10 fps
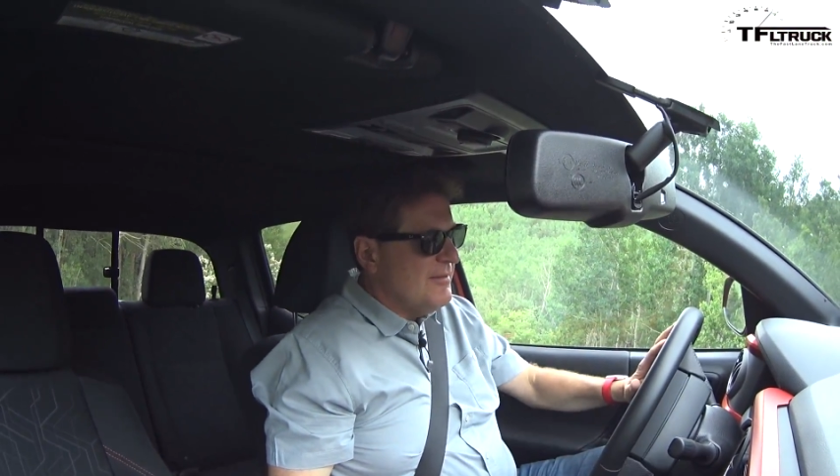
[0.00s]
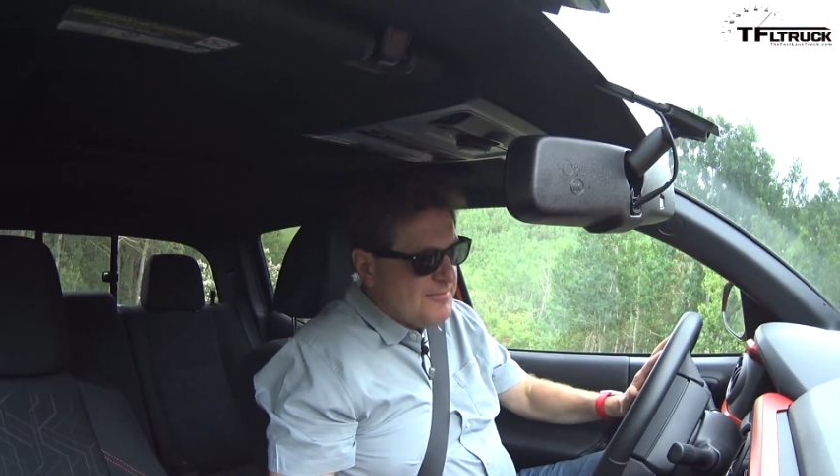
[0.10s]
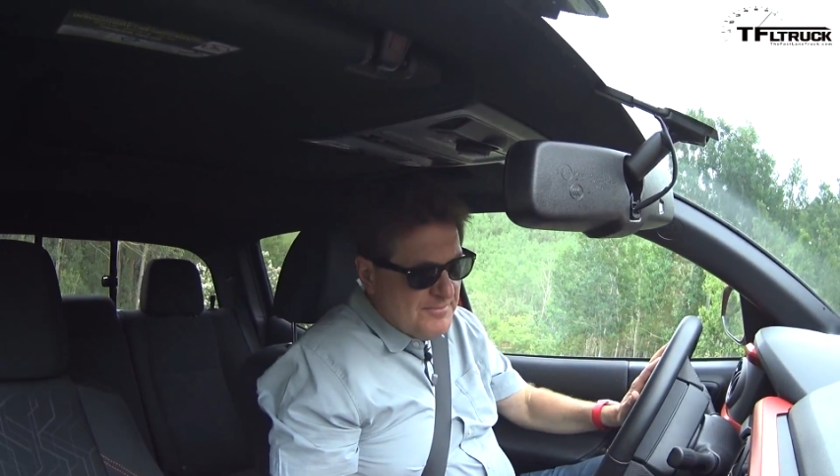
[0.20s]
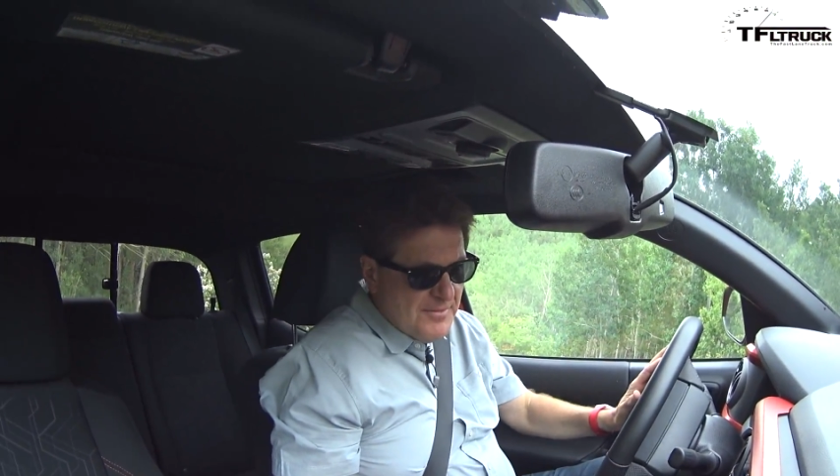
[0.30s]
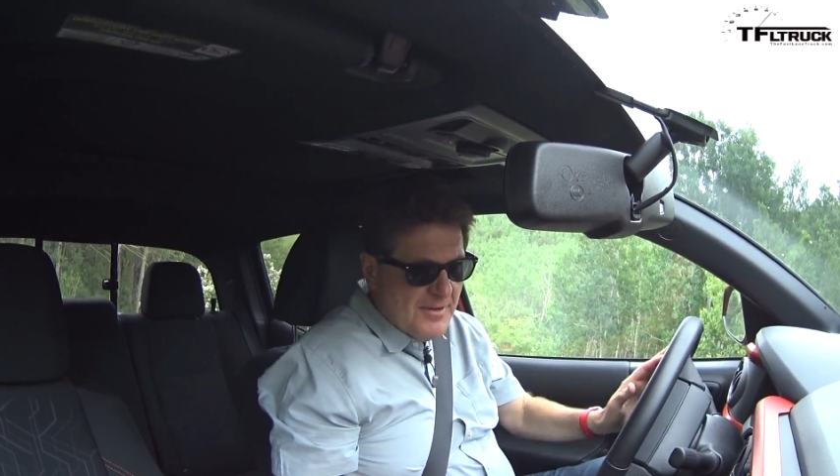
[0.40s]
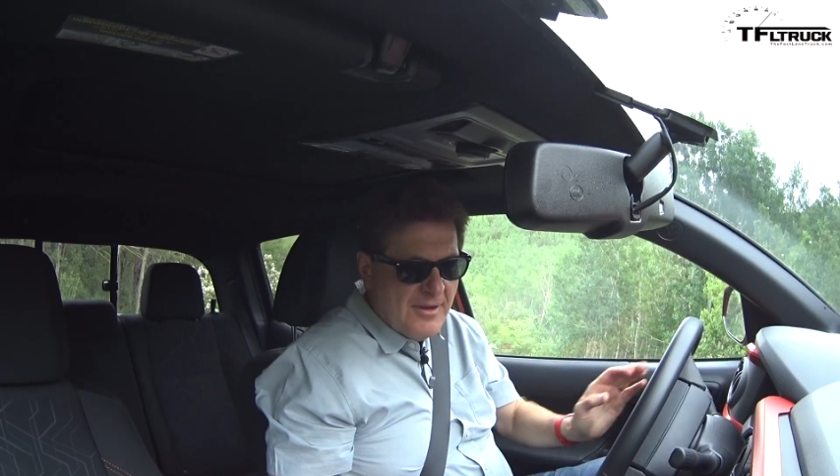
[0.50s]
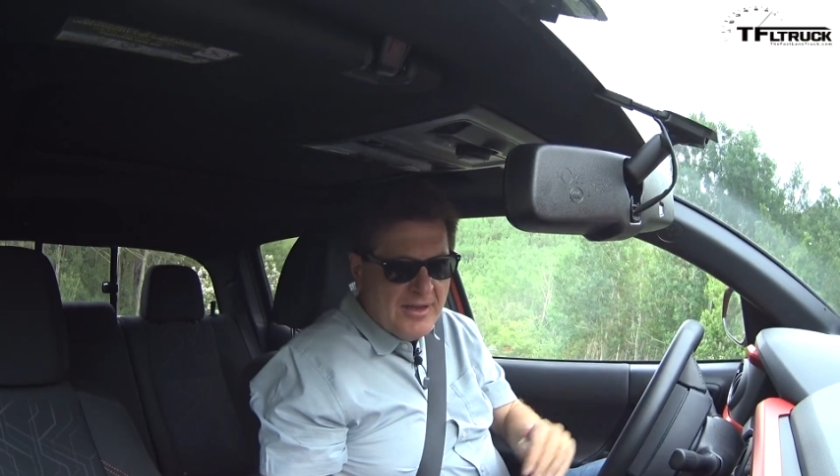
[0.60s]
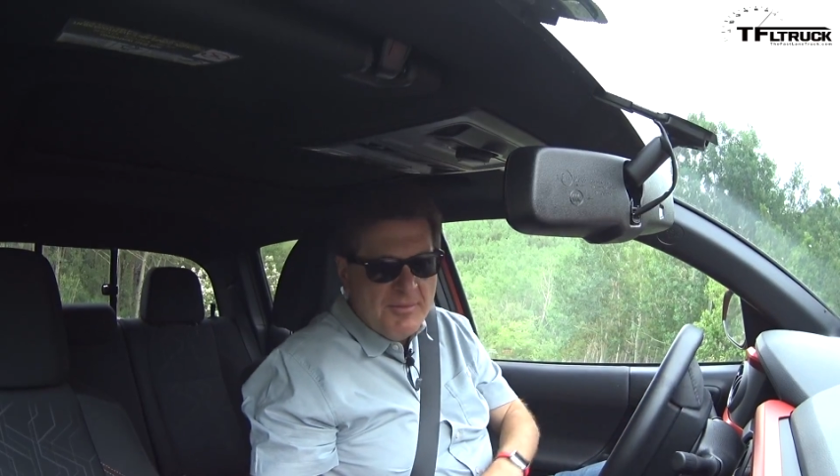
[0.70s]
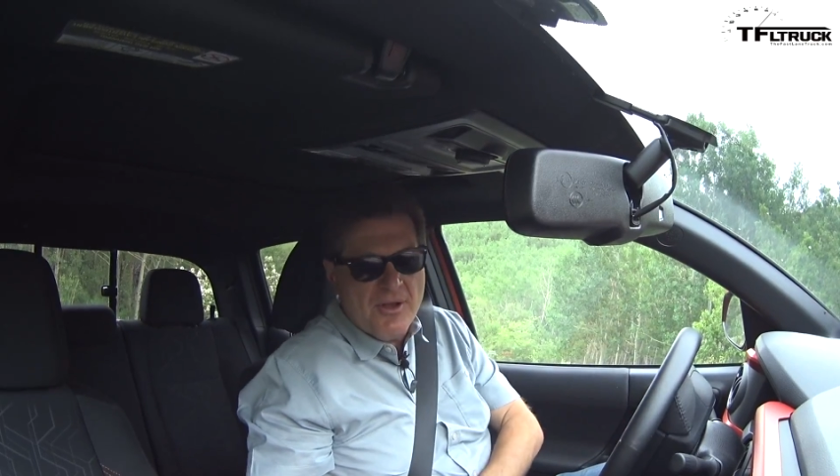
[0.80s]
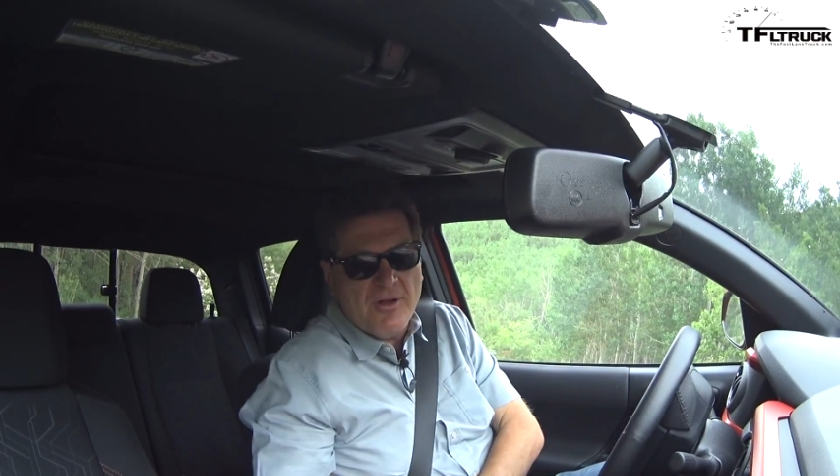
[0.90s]
All right,
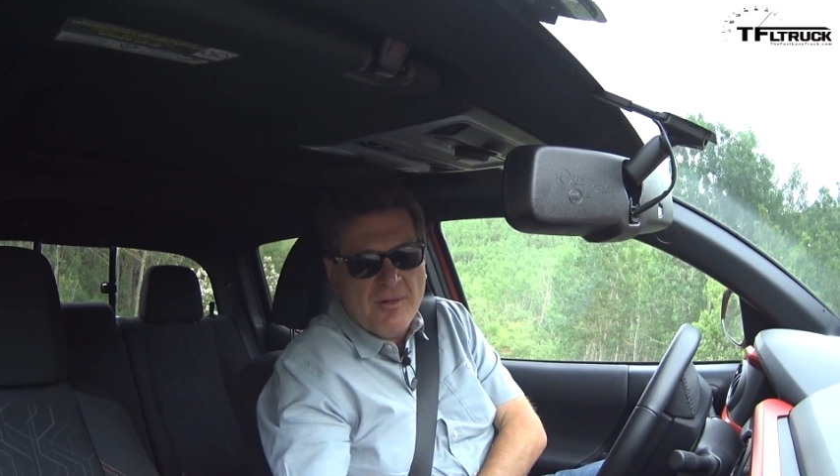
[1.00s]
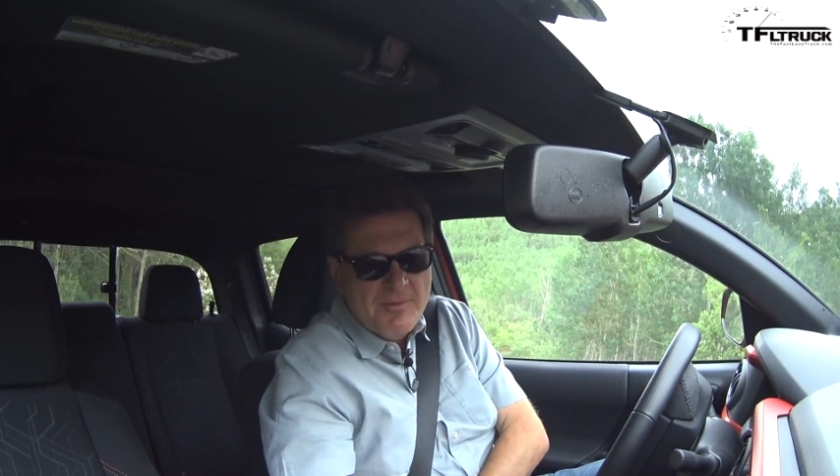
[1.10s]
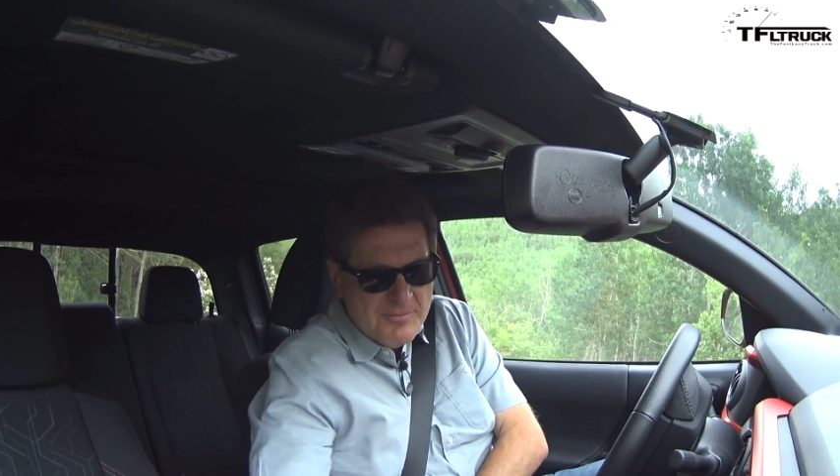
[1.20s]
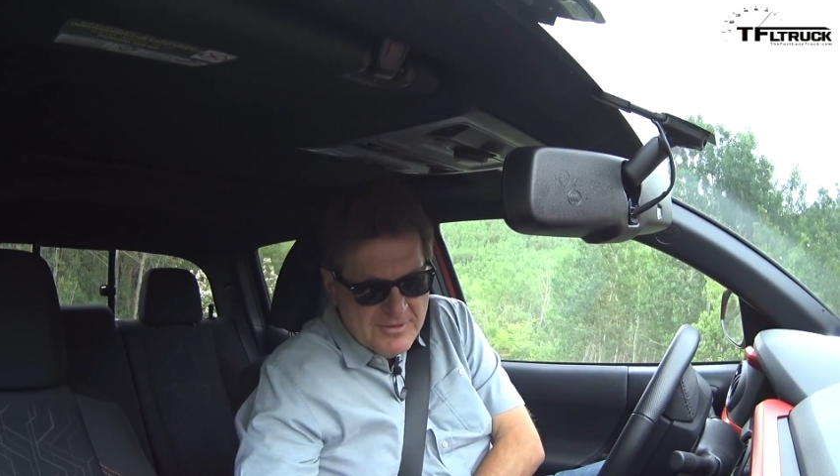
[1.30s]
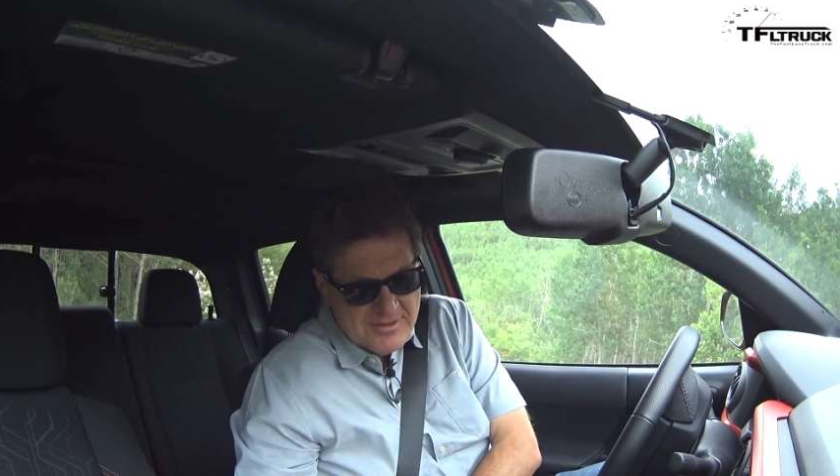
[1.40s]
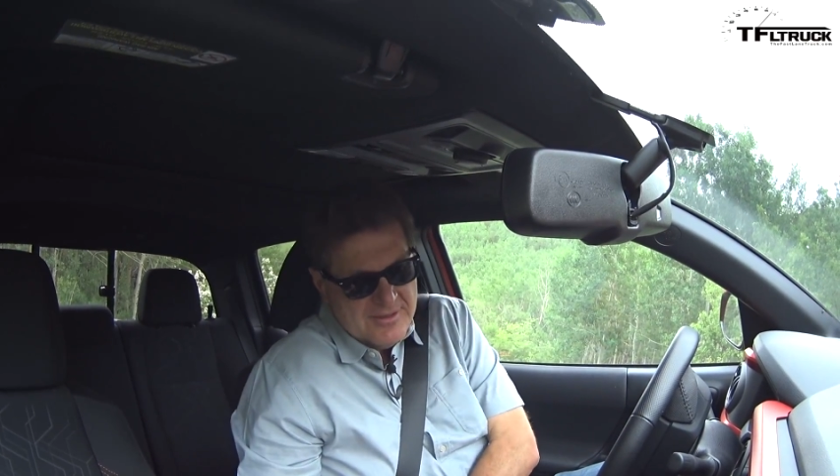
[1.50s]
let me go help him.